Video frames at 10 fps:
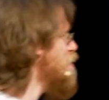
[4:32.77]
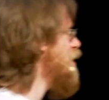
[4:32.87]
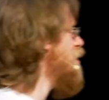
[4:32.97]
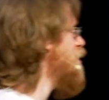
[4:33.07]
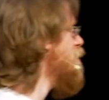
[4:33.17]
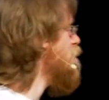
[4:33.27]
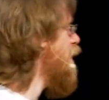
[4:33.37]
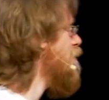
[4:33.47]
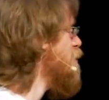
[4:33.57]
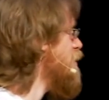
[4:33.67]
Bell,
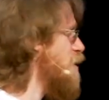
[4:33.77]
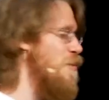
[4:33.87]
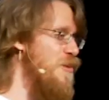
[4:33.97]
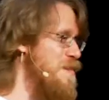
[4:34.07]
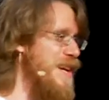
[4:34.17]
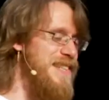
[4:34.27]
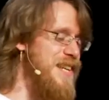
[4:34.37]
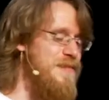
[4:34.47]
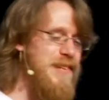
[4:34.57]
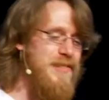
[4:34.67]
Rockford's #1
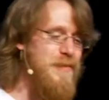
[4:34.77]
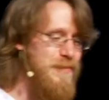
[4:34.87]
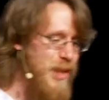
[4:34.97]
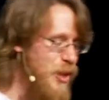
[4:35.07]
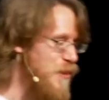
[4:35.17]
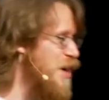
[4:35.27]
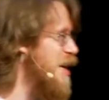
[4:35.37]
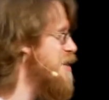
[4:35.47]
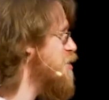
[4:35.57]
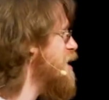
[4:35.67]
Mexican restaurant, a little
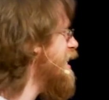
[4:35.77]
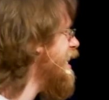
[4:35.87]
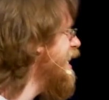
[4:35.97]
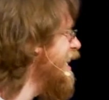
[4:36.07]
tongue-in-cheek,